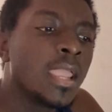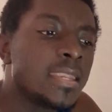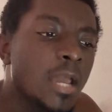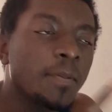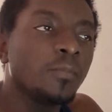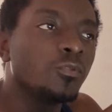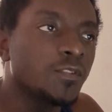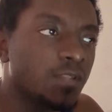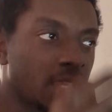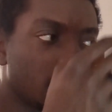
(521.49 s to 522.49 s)
Now people will
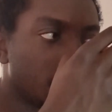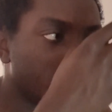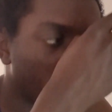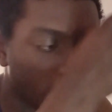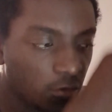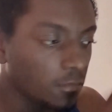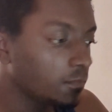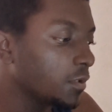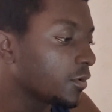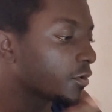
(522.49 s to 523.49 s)
say, there
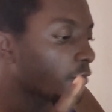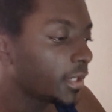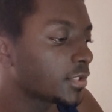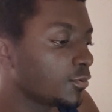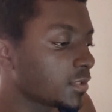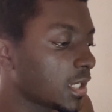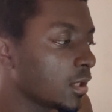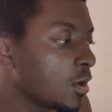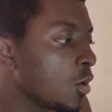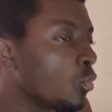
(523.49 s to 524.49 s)
are critics who will say,
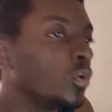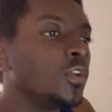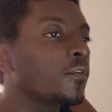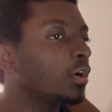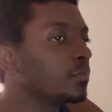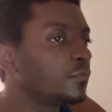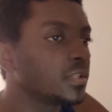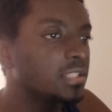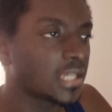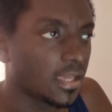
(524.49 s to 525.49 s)
well, you've already moved
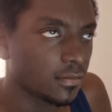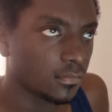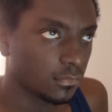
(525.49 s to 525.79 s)
in together.